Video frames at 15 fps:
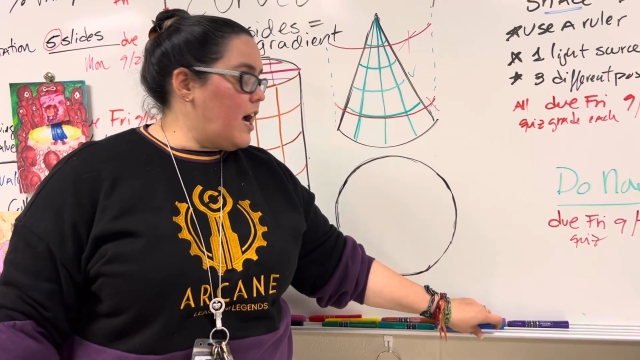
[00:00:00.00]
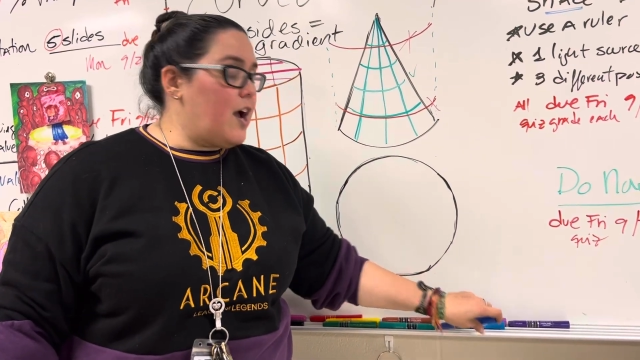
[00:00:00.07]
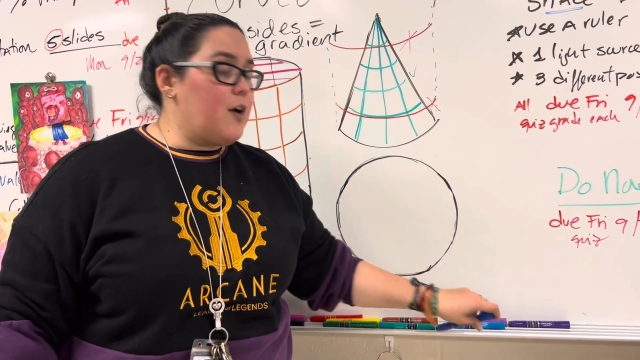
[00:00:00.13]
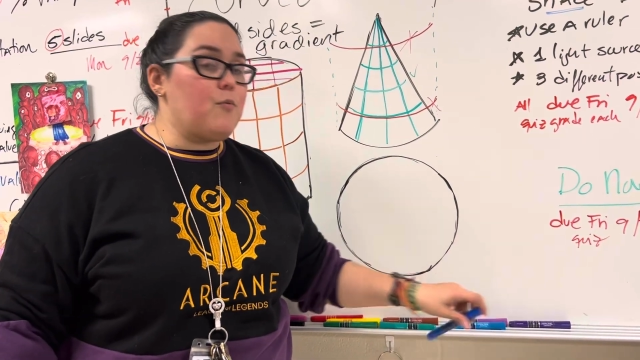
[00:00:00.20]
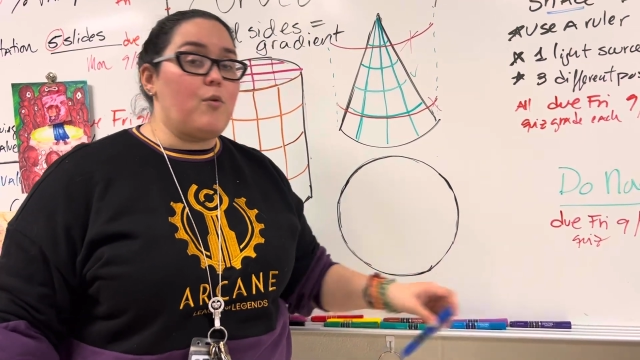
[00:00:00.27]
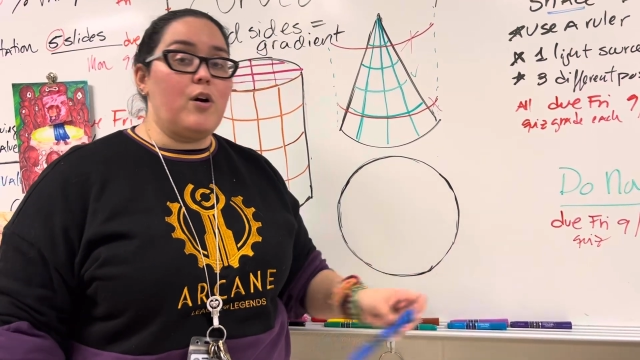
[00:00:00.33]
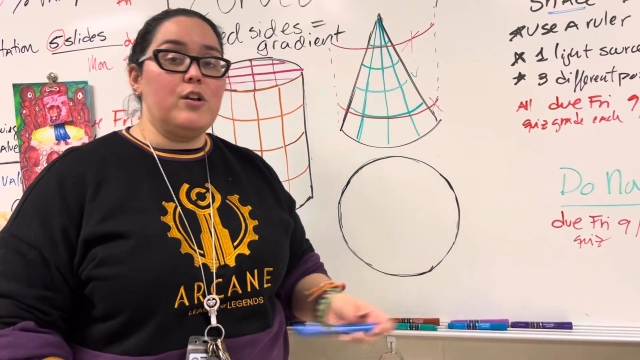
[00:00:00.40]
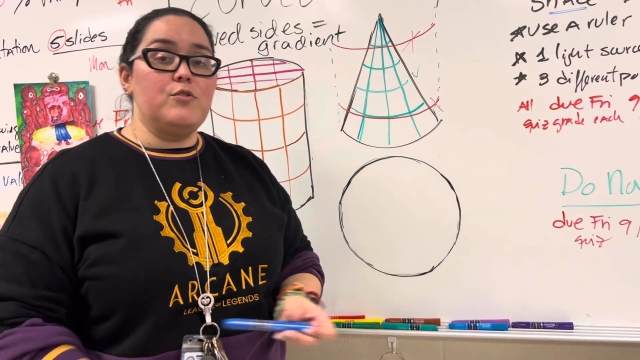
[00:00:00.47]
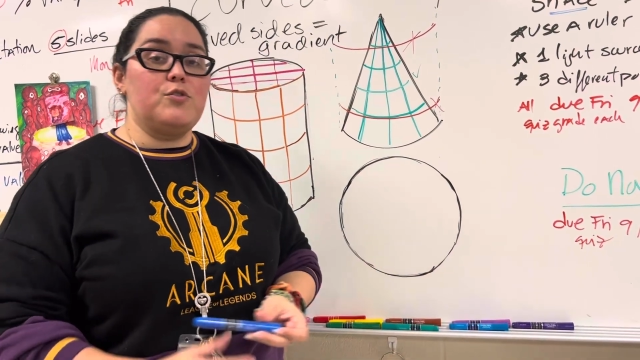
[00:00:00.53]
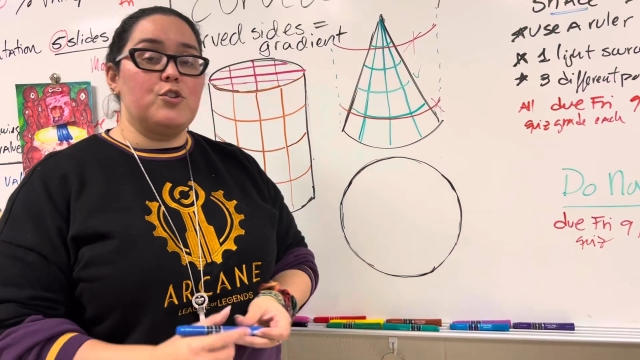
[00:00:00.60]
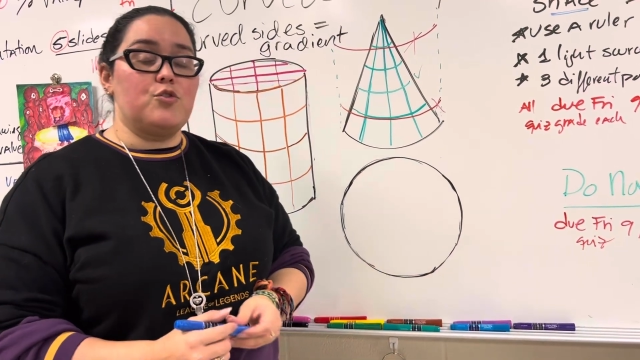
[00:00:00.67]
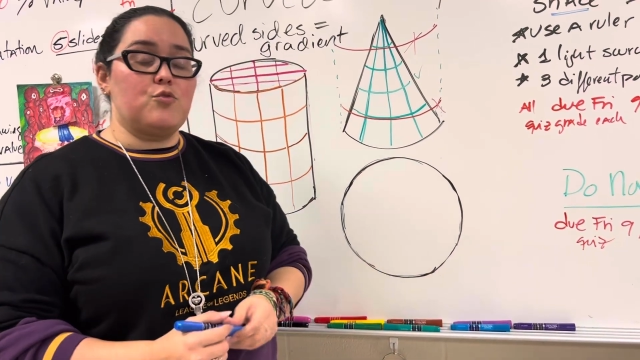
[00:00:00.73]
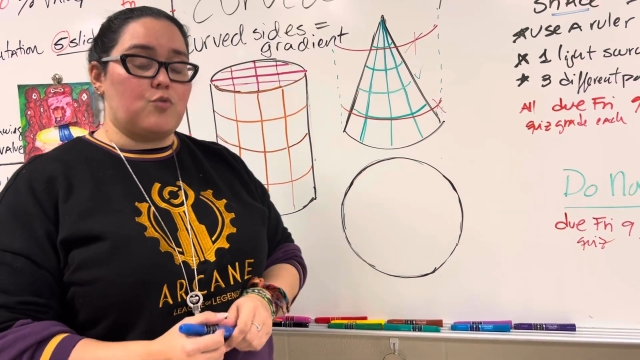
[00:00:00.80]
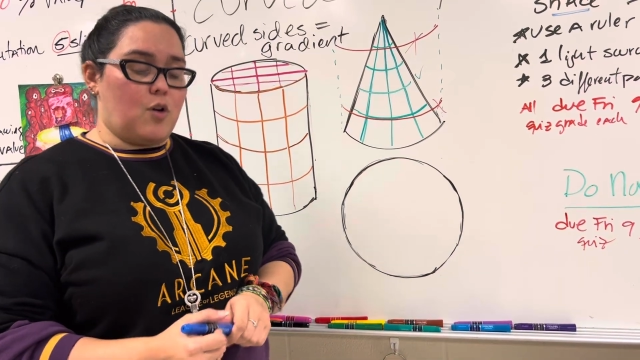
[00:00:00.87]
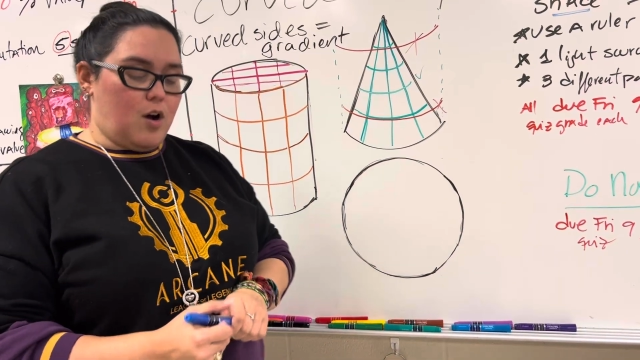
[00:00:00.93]
I want you to
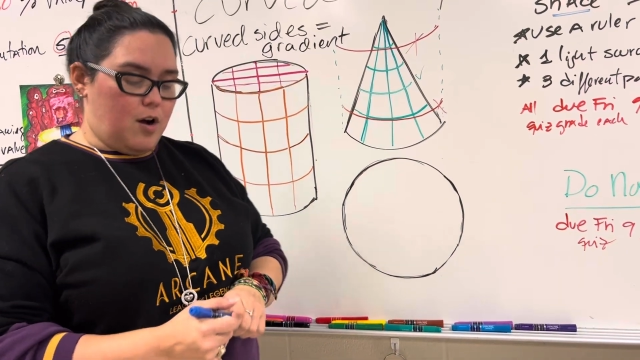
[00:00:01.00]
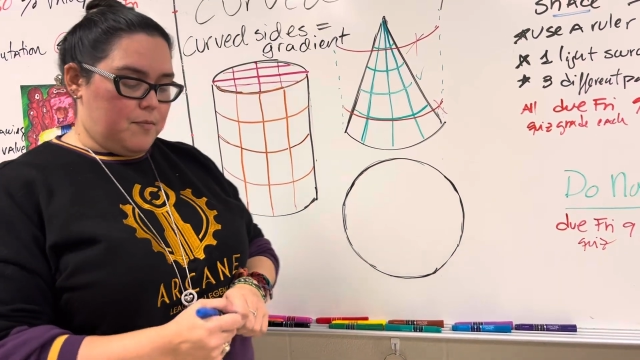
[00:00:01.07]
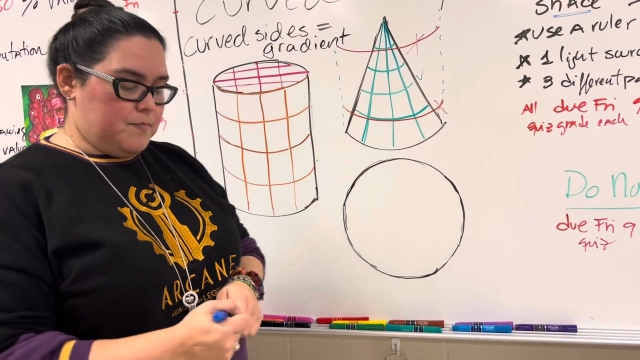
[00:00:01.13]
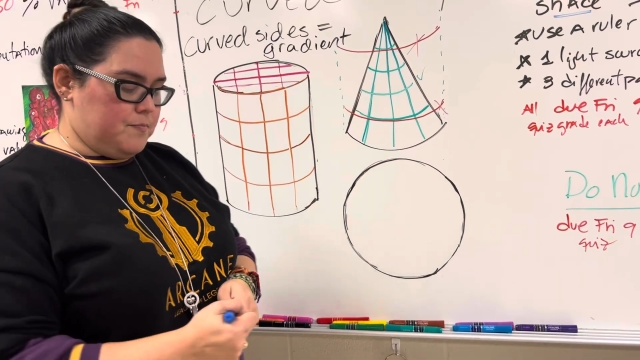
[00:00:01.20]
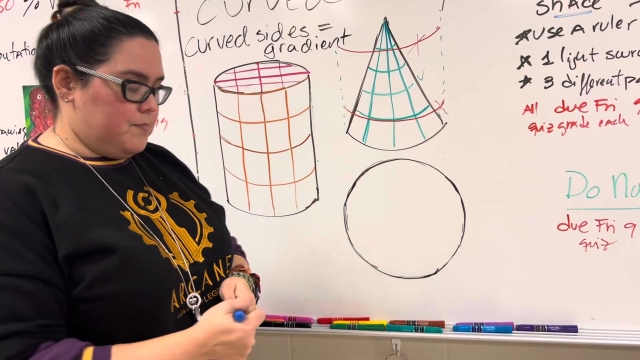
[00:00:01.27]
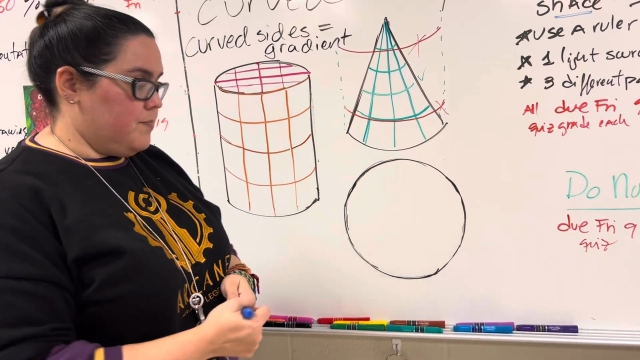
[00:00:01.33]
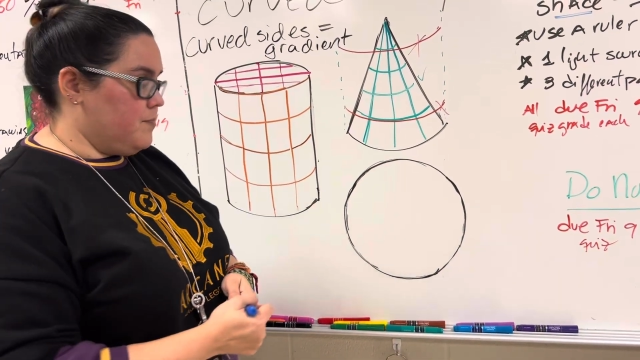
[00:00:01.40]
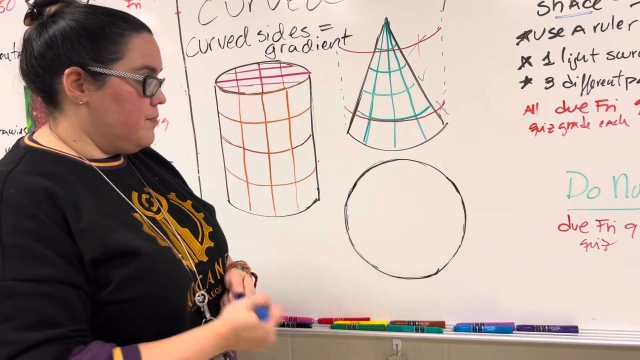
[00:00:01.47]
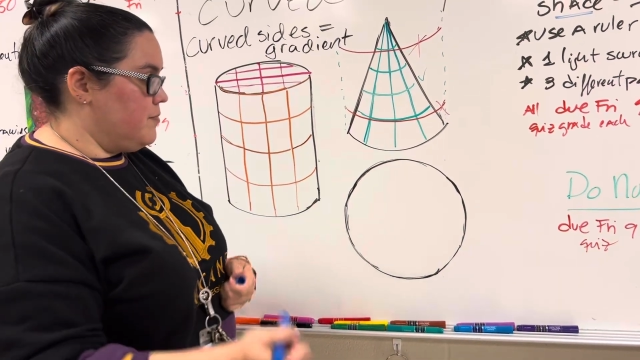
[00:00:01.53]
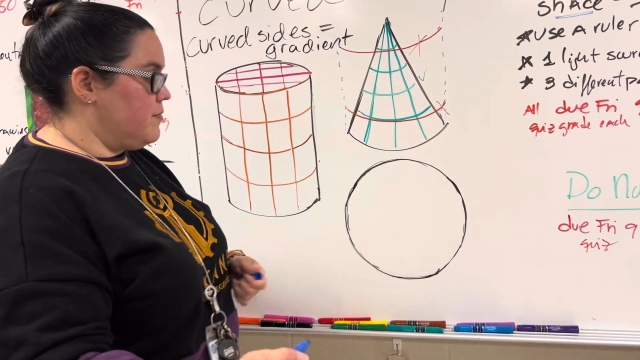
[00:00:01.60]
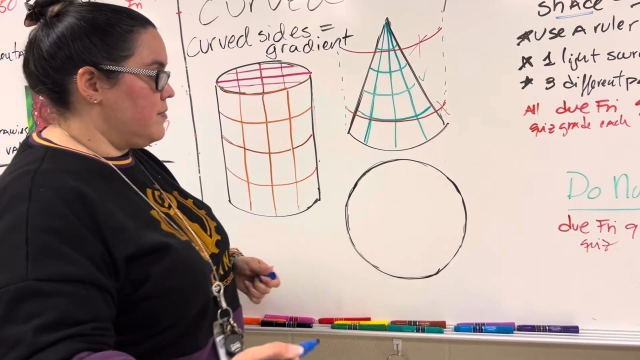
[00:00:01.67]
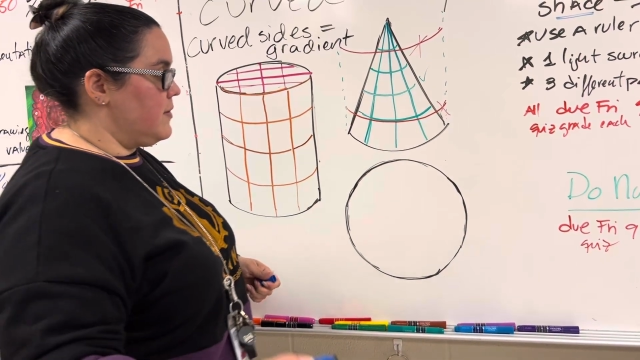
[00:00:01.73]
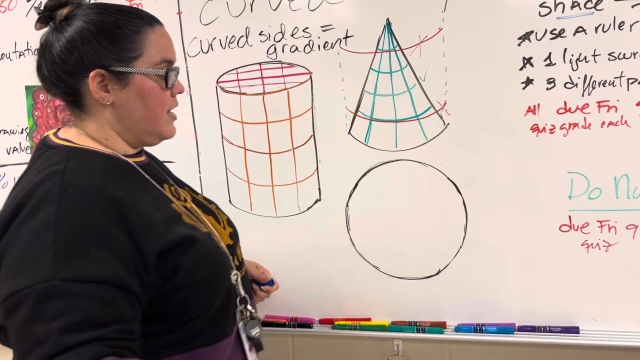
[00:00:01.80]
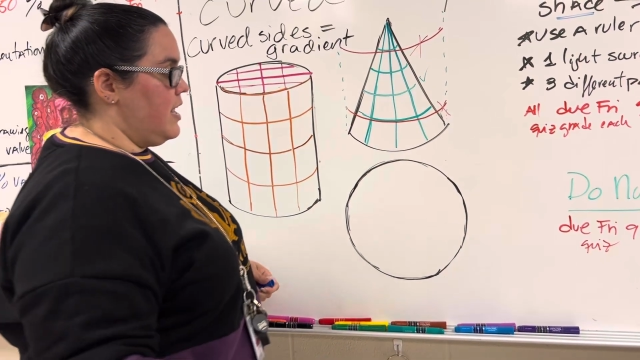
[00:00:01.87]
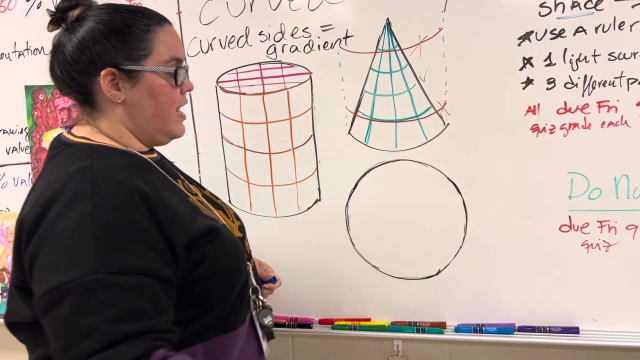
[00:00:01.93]
draw
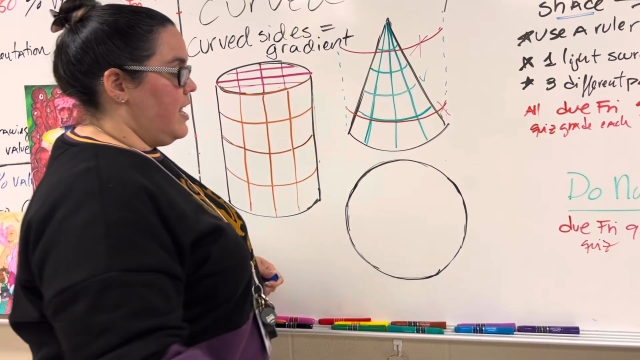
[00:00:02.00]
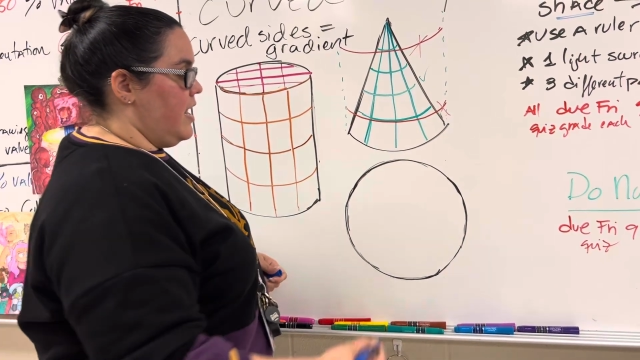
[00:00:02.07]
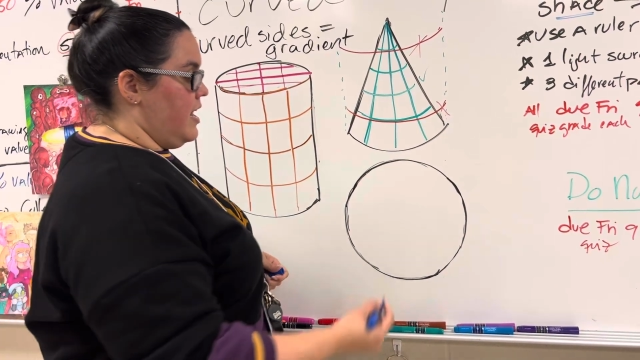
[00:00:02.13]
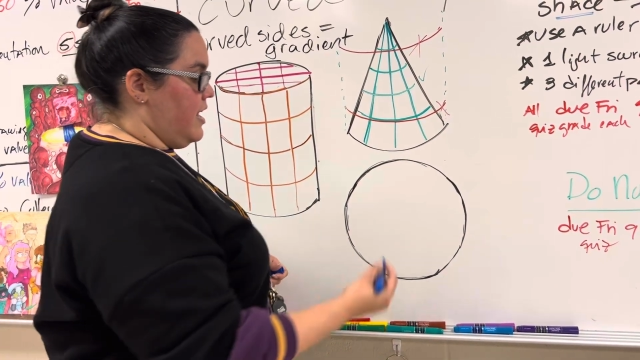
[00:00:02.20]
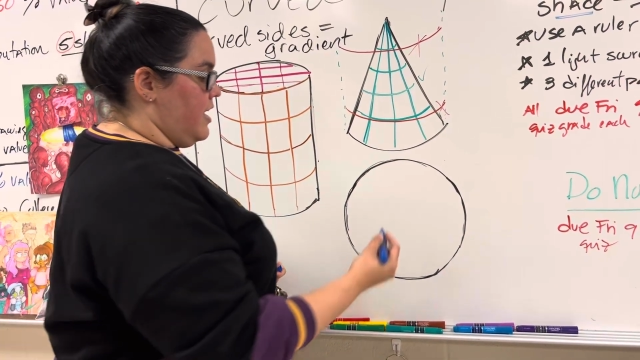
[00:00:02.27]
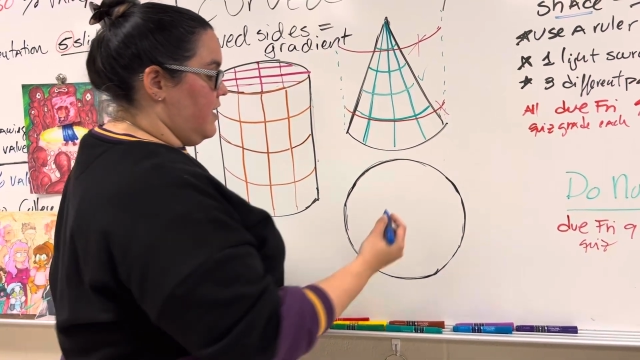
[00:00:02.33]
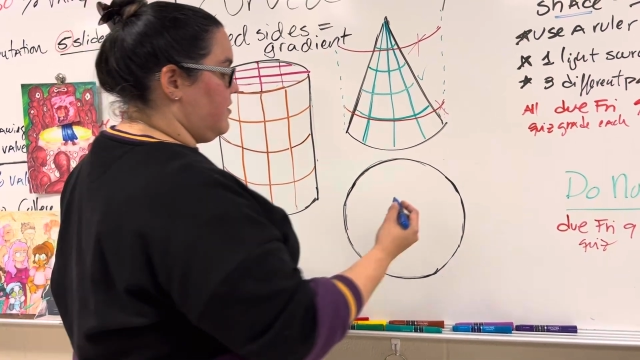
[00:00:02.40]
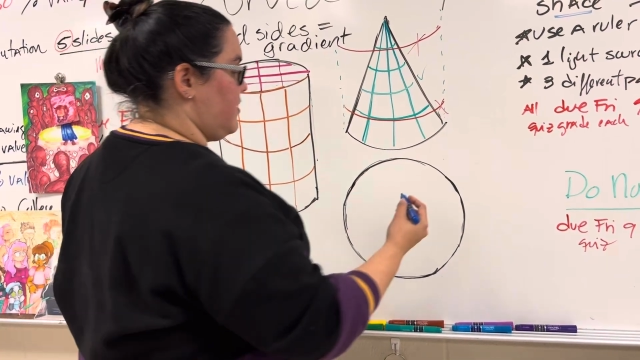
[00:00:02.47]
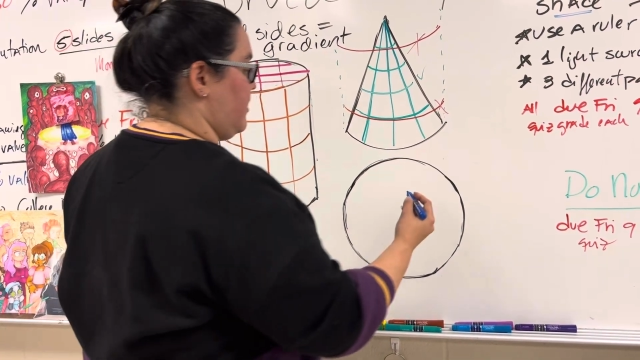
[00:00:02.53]
is the